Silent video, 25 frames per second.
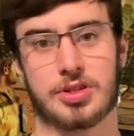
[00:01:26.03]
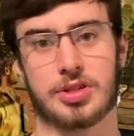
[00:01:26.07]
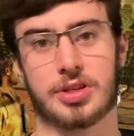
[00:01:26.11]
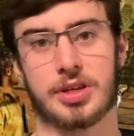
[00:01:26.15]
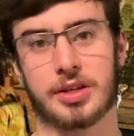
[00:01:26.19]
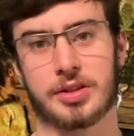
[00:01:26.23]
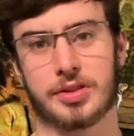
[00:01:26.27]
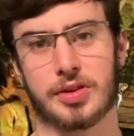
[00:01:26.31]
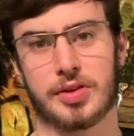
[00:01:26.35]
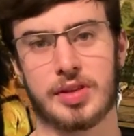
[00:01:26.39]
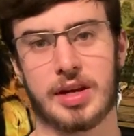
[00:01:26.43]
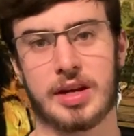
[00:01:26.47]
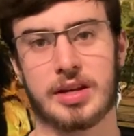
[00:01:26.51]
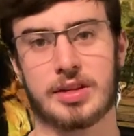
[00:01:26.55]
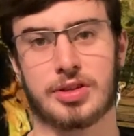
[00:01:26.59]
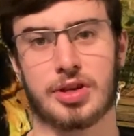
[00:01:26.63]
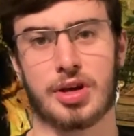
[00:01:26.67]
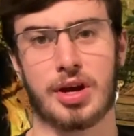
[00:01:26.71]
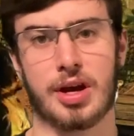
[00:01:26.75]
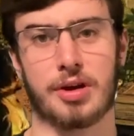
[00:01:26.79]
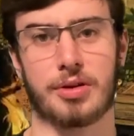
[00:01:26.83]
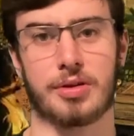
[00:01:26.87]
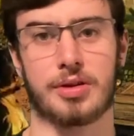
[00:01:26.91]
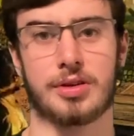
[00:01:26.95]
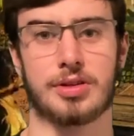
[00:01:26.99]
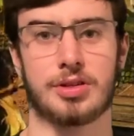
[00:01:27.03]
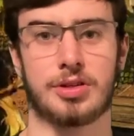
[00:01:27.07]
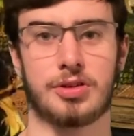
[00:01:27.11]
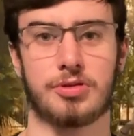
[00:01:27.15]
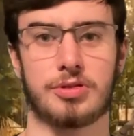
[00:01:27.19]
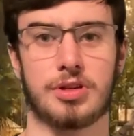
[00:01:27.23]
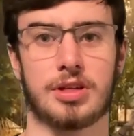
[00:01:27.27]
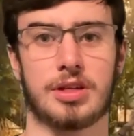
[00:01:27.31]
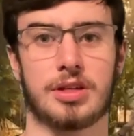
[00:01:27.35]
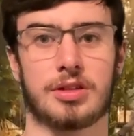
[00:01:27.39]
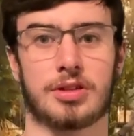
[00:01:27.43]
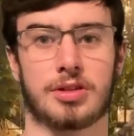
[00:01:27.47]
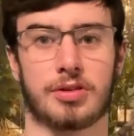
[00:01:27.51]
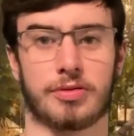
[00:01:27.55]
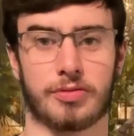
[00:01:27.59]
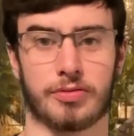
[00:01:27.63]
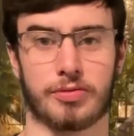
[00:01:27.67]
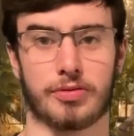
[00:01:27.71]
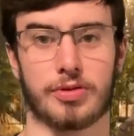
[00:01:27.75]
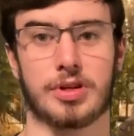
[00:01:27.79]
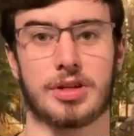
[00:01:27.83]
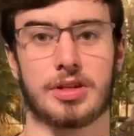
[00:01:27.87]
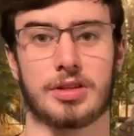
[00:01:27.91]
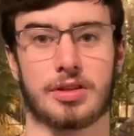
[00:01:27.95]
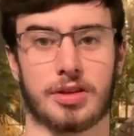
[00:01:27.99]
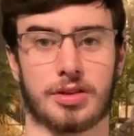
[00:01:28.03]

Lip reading: get to that tyrant, you need to free the